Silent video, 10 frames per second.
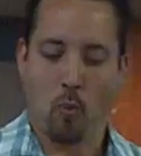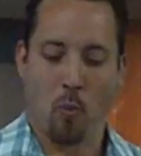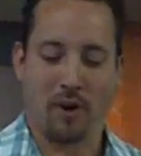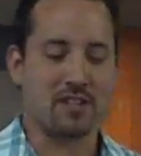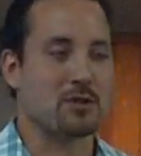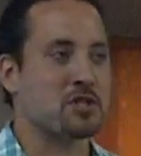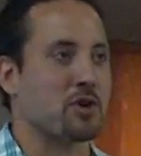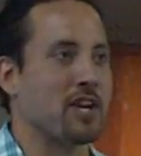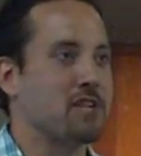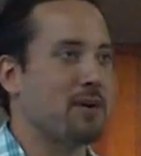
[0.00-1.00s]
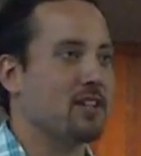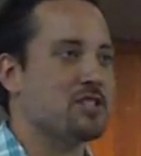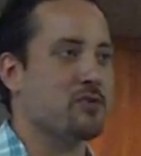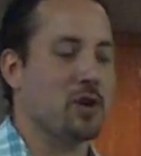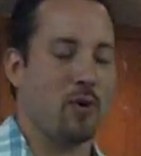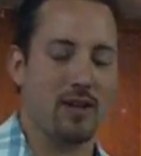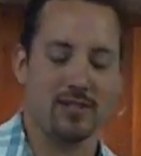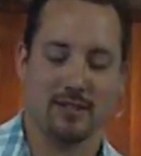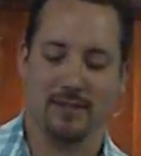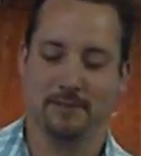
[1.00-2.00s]
What is so strange about this
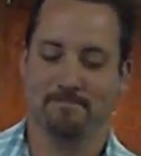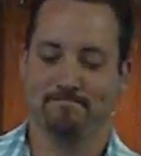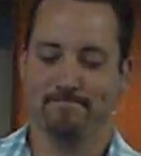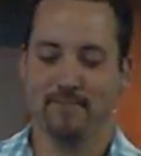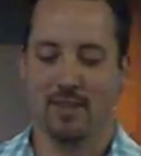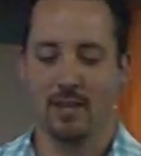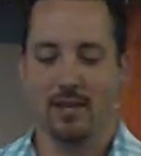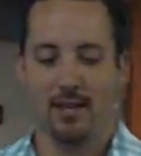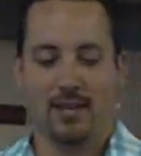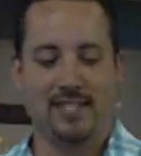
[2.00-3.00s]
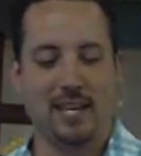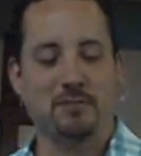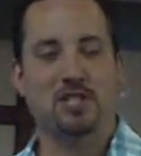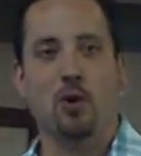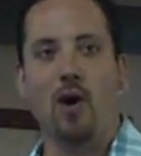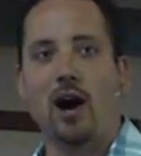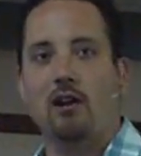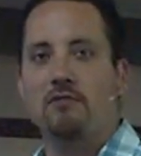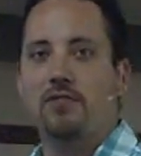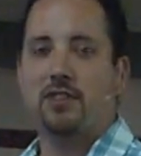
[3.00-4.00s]
request? It seems so
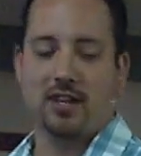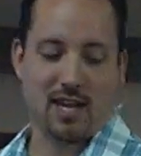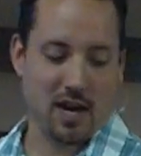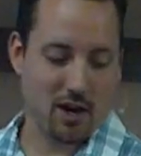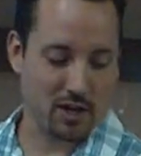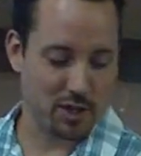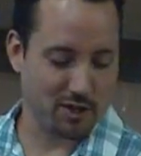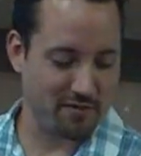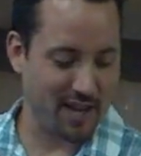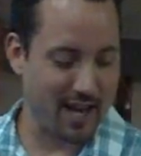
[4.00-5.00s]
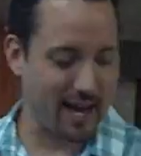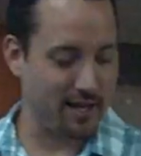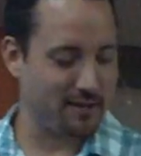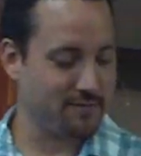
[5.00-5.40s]
out of the character of God.